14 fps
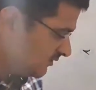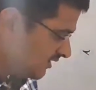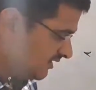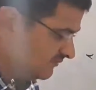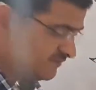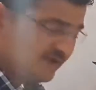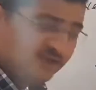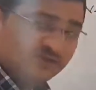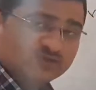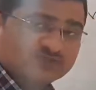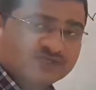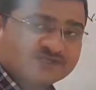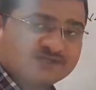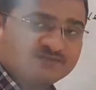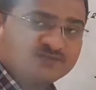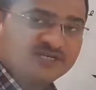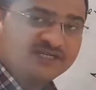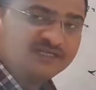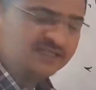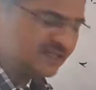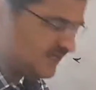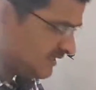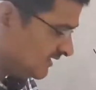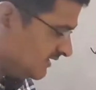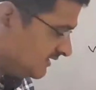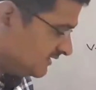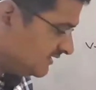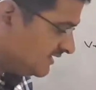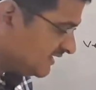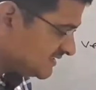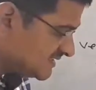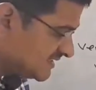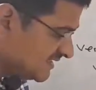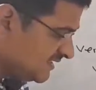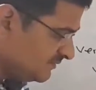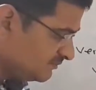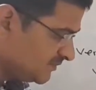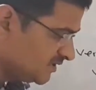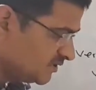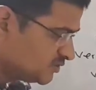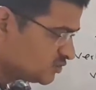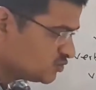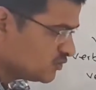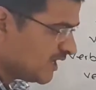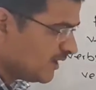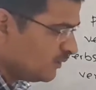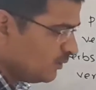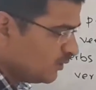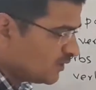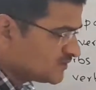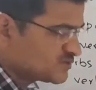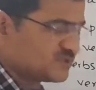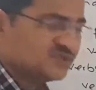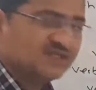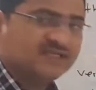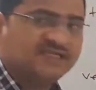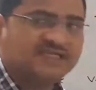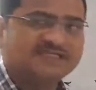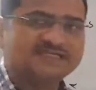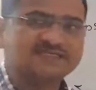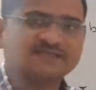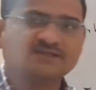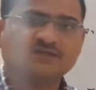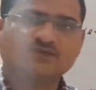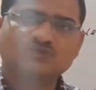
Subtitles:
If I use the subject they seem to have lost the keys.